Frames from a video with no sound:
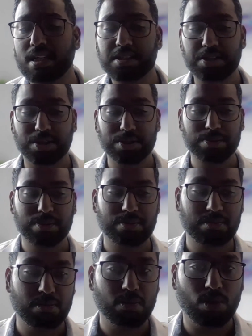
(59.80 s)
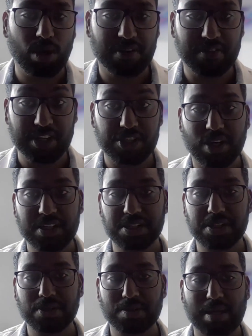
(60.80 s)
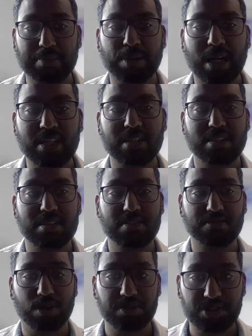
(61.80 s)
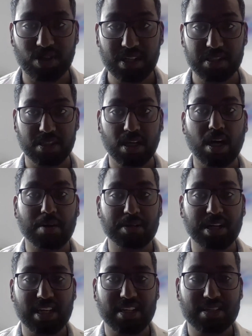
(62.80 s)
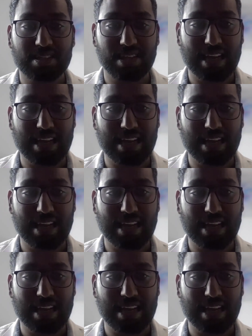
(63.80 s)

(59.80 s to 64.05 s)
So whatever I try to do in my practice involves trying to harmonize